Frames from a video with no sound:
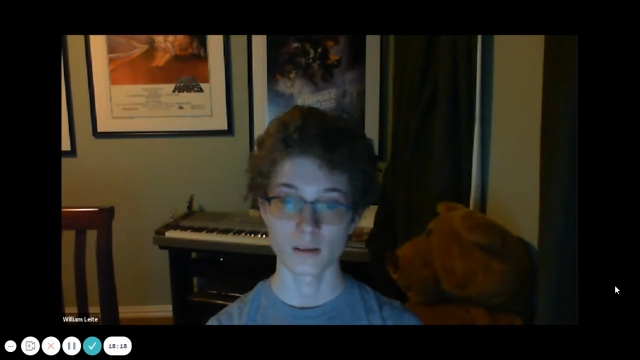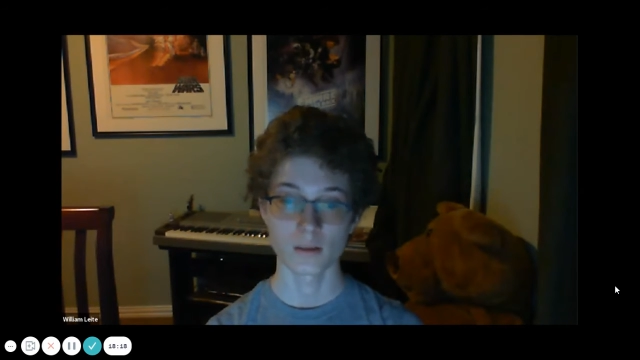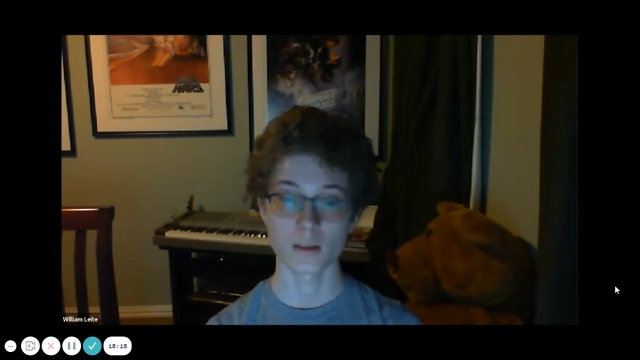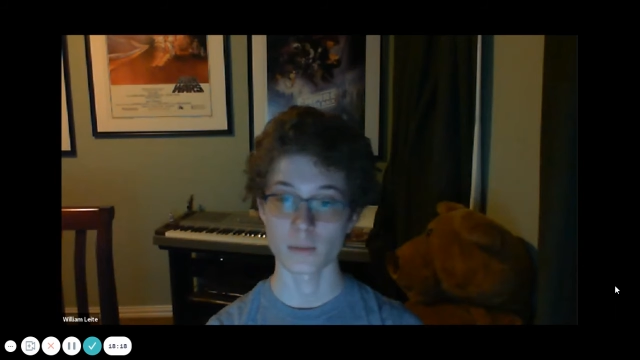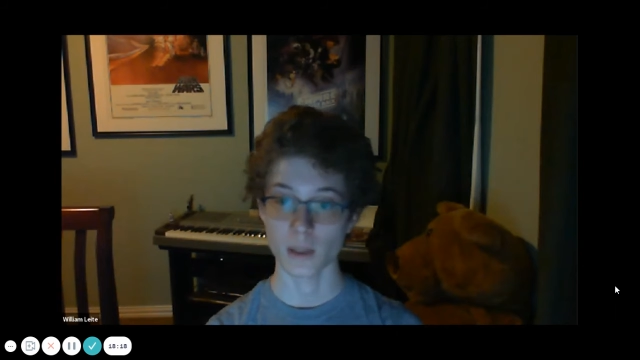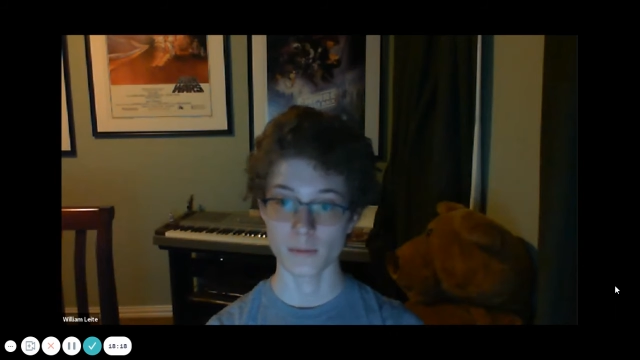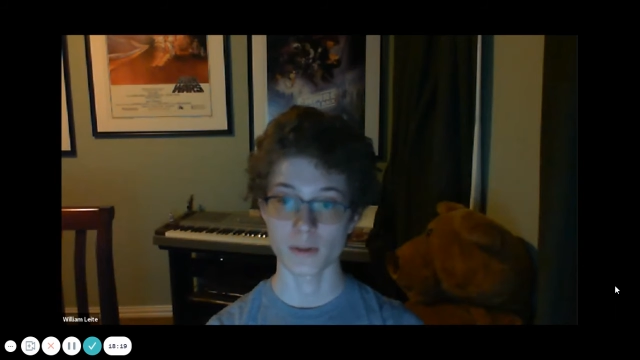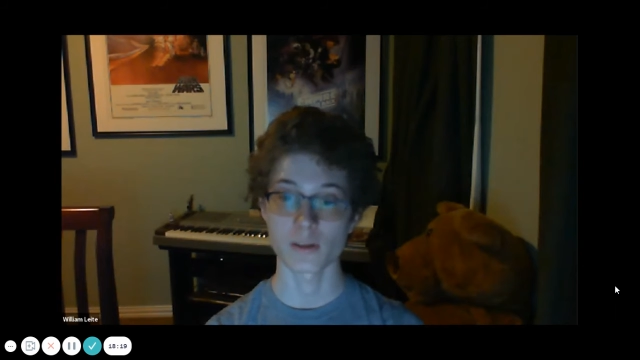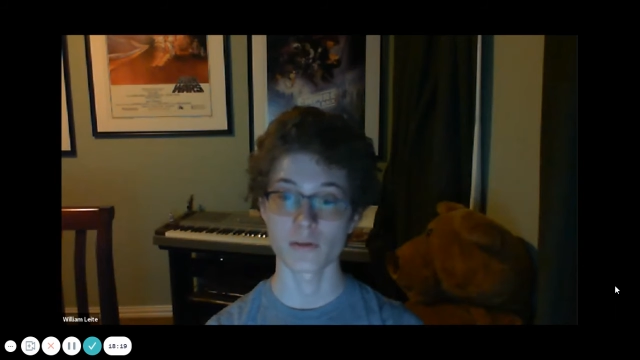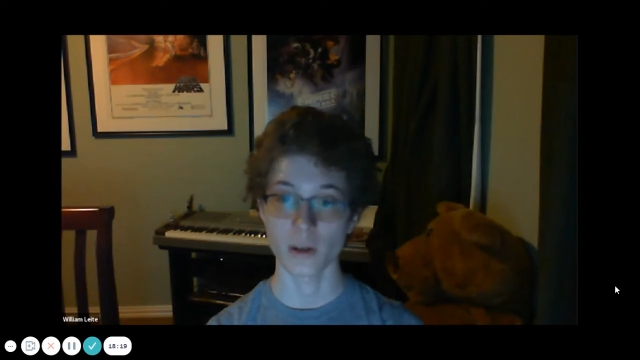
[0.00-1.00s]

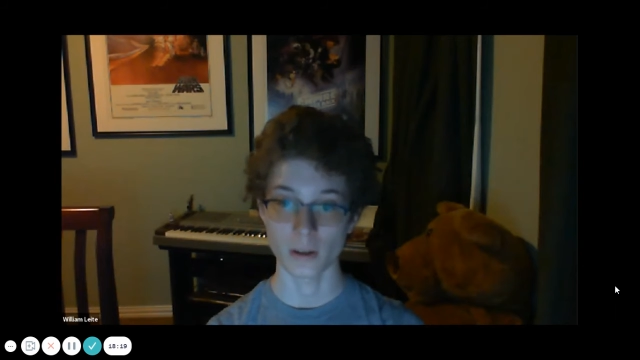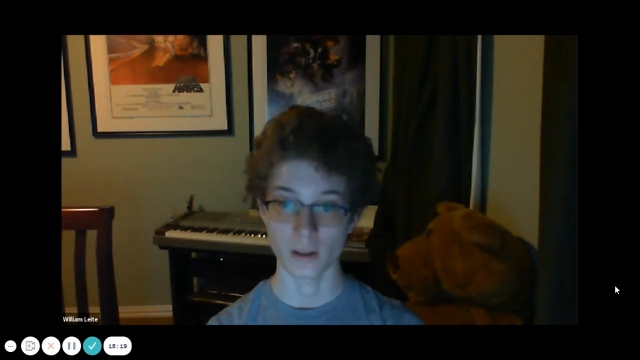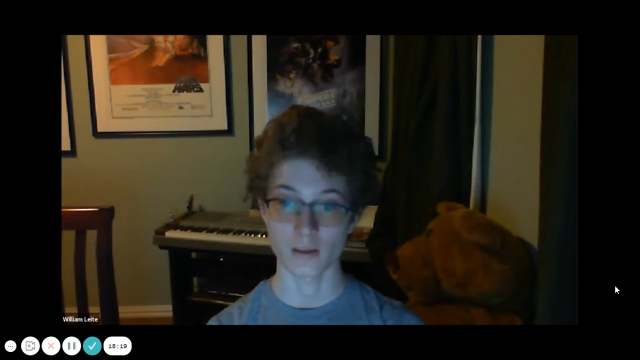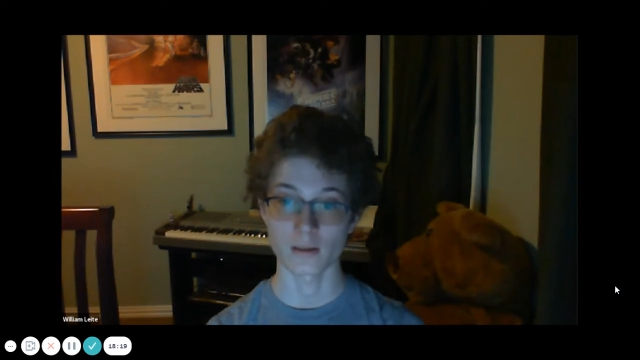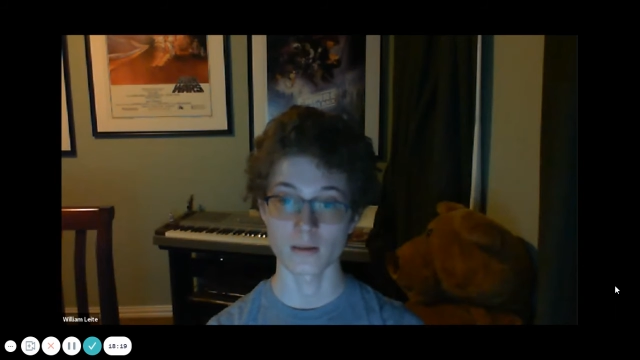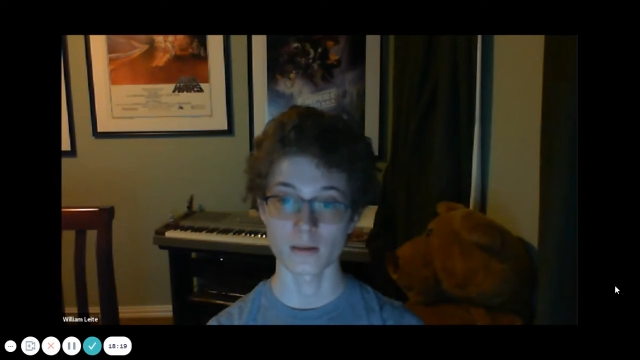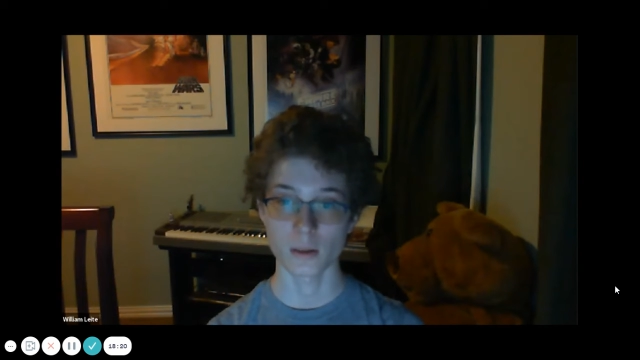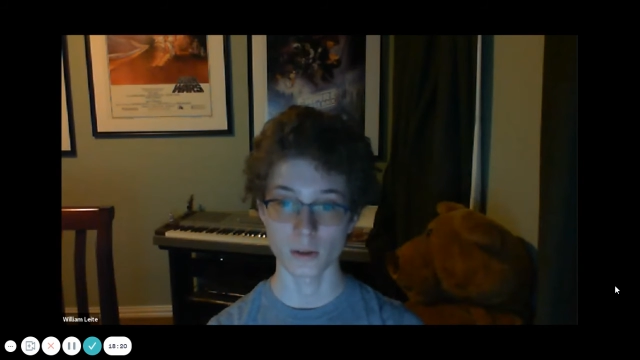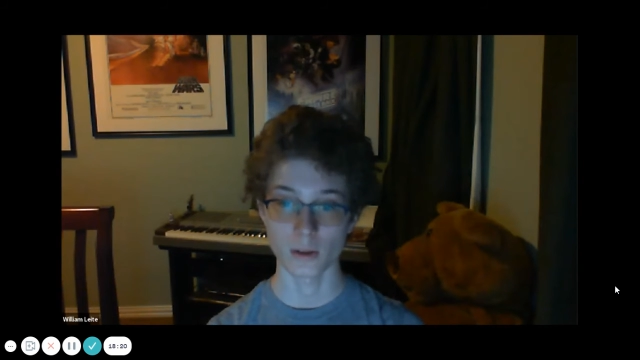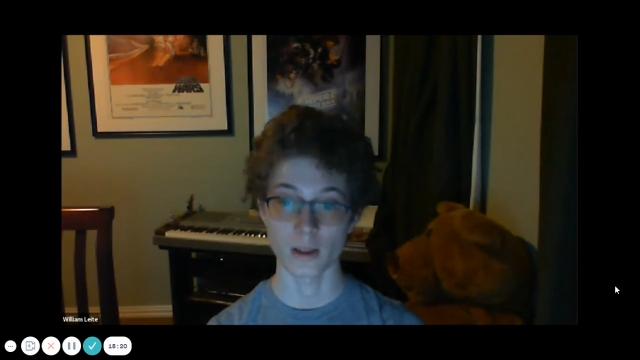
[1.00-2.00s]
sometimes just vary it
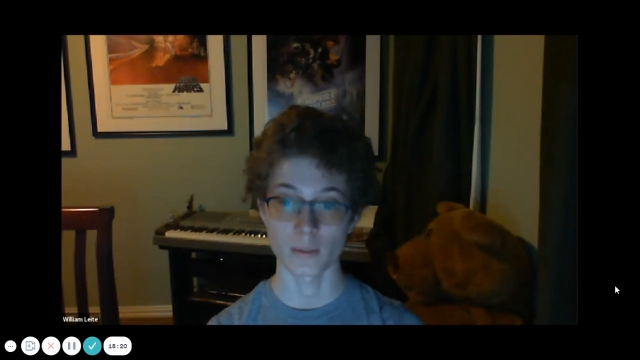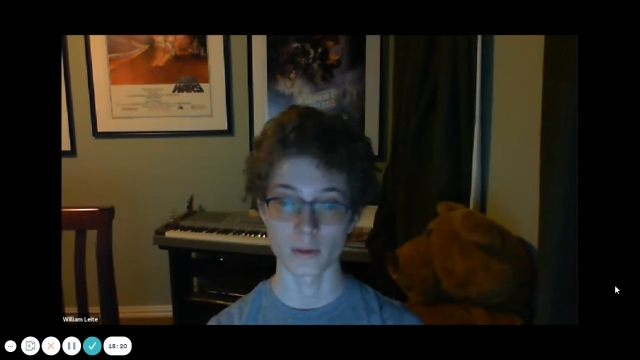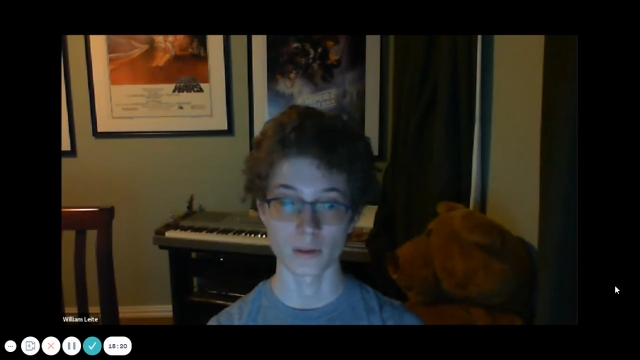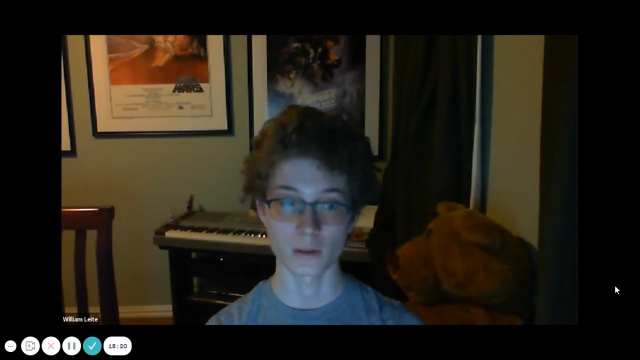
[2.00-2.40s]
so you're able